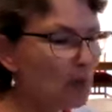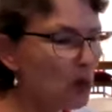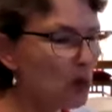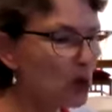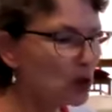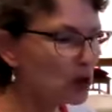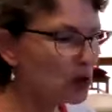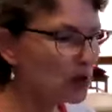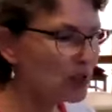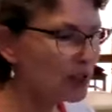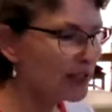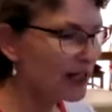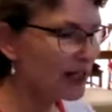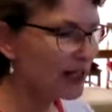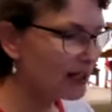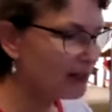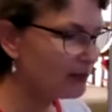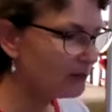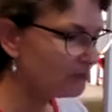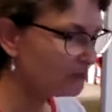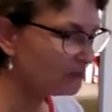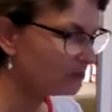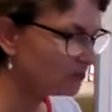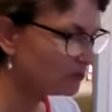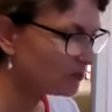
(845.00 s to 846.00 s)
books then,
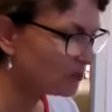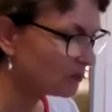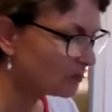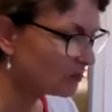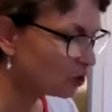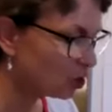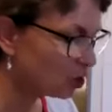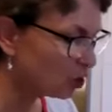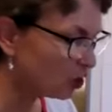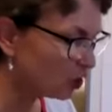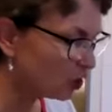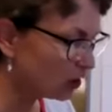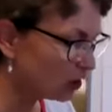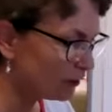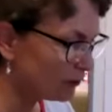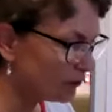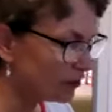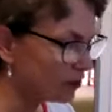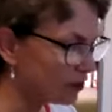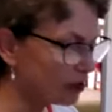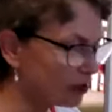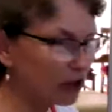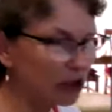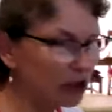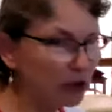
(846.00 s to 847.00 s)
all of
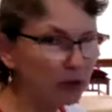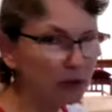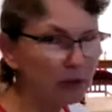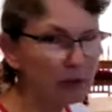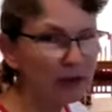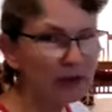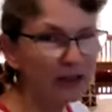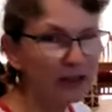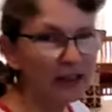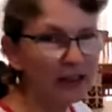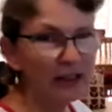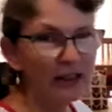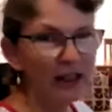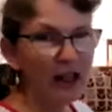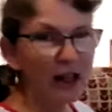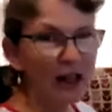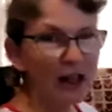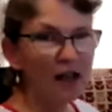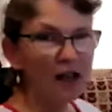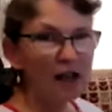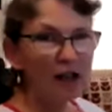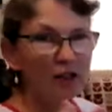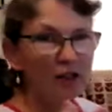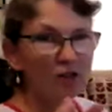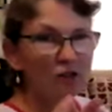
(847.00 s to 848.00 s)
you,
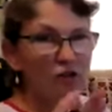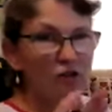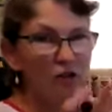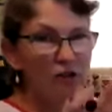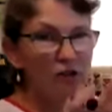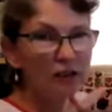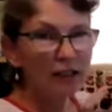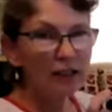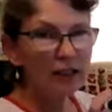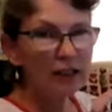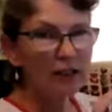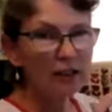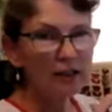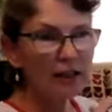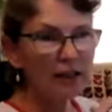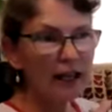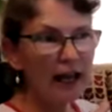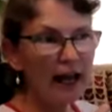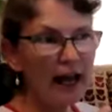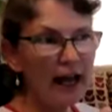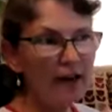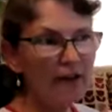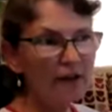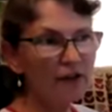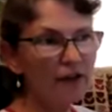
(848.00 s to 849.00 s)
little
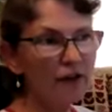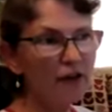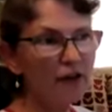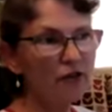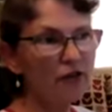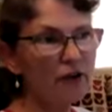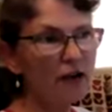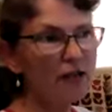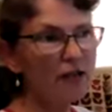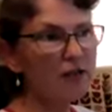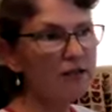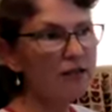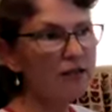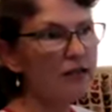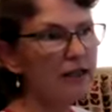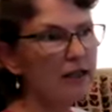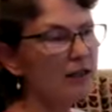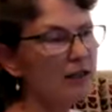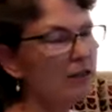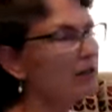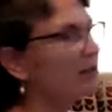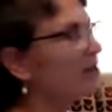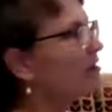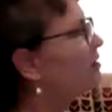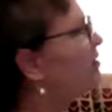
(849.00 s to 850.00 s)
careful
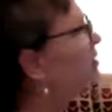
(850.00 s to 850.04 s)
writing,